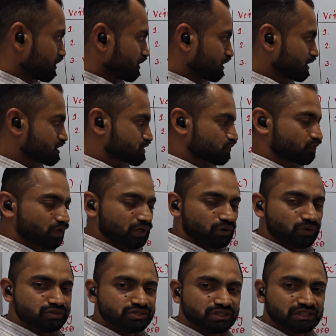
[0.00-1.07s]
its
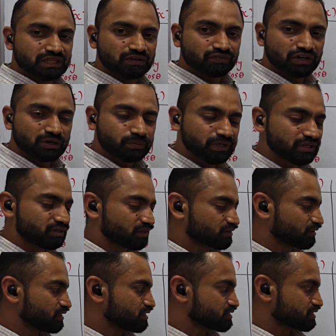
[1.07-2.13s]
velocity will be
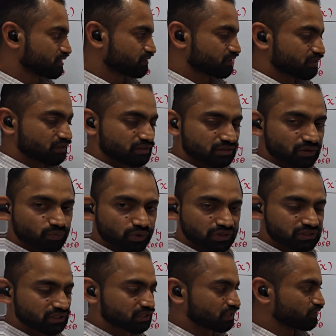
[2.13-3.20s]
decreasing. The
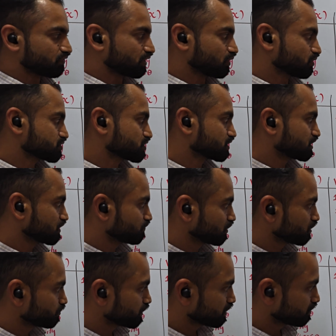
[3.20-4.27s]
vertical velocity
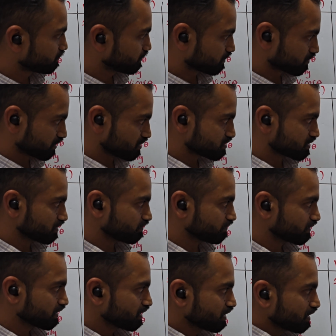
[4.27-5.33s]
will be decreasing.
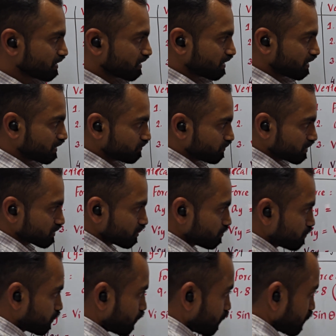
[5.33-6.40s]
And when the
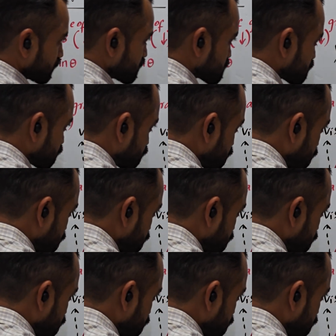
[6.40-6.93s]
ball is